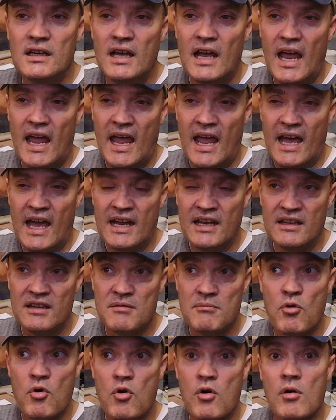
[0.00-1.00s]
and the
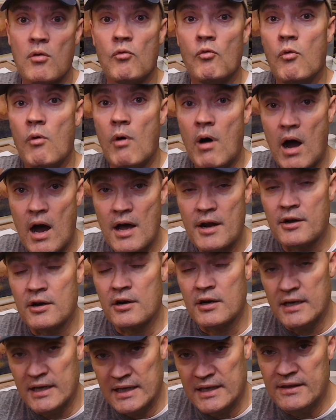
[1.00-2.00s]
more
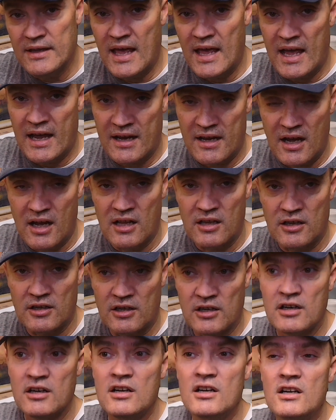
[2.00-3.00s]
water in that
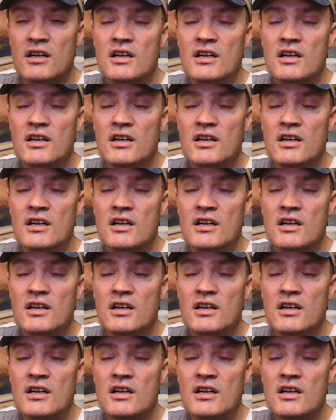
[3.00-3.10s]
color,